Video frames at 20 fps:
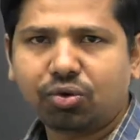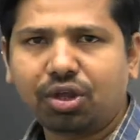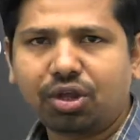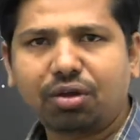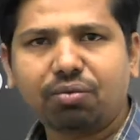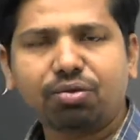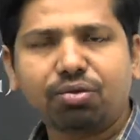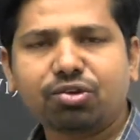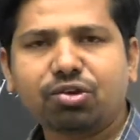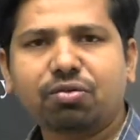
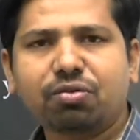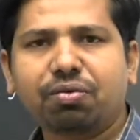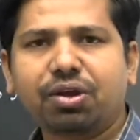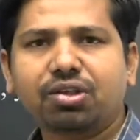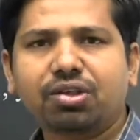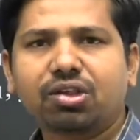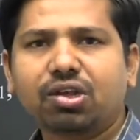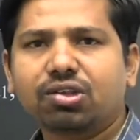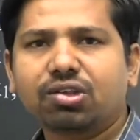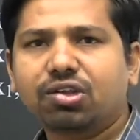Equation of
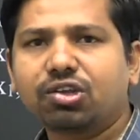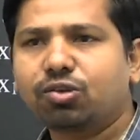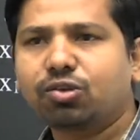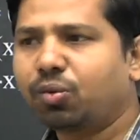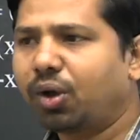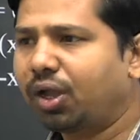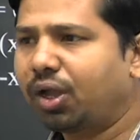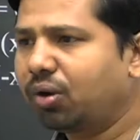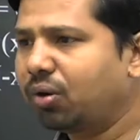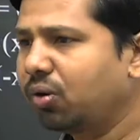x-axis,
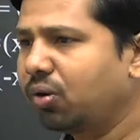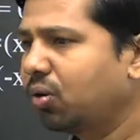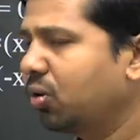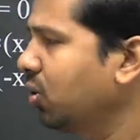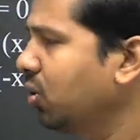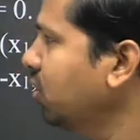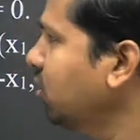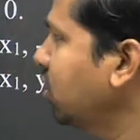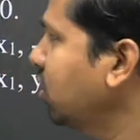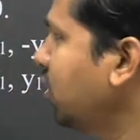y equal
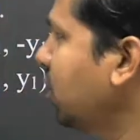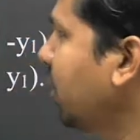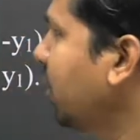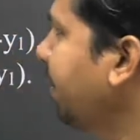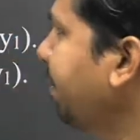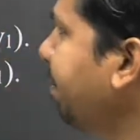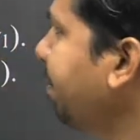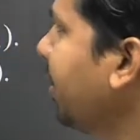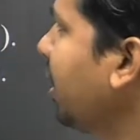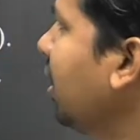to 0,
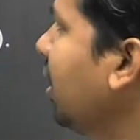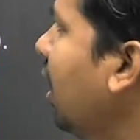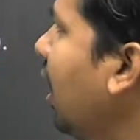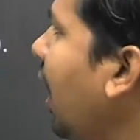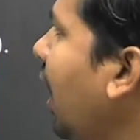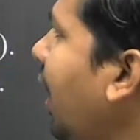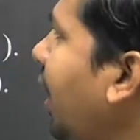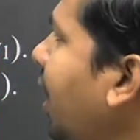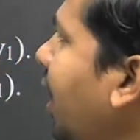and